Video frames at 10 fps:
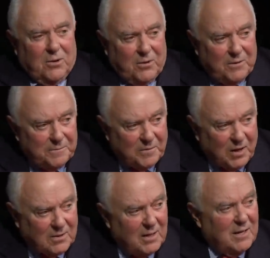
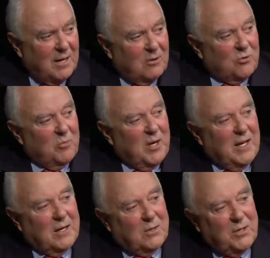I'll tell you how
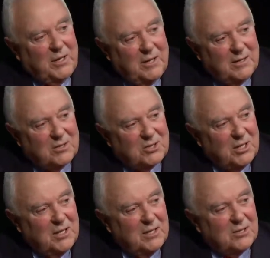dramatically he had
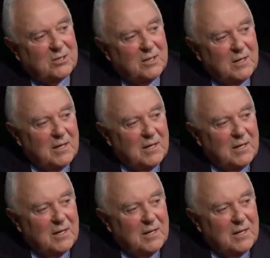changed.